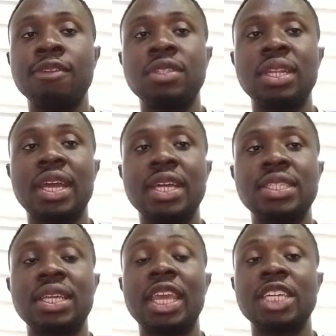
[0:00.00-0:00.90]
FC
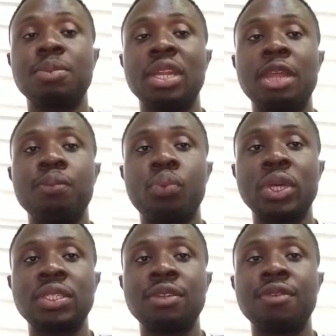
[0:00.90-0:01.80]
Nantes, he has been
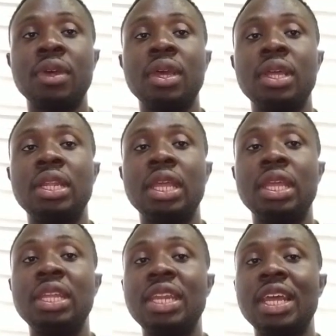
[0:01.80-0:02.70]
impressive. He
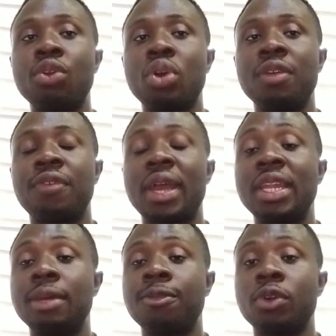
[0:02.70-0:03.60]
nearly
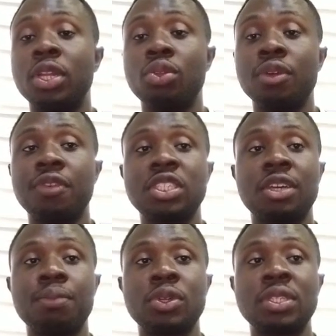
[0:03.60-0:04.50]
qualified them for the UEFA
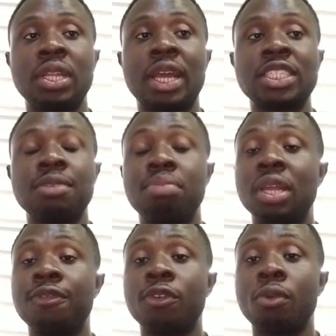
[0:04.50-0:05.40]
Champions League as he
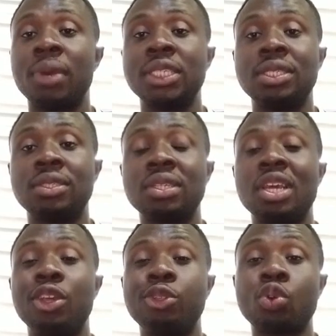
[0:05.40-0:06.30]
played 4 matches.
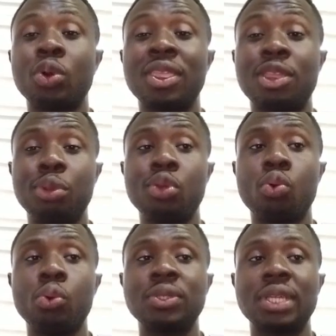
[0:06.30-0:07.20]
He scored 3
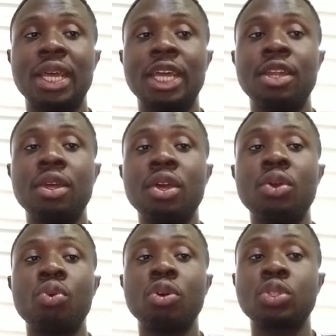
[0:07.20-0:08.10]
goals and
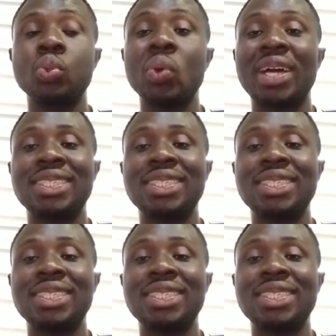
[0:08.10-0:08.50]
got 2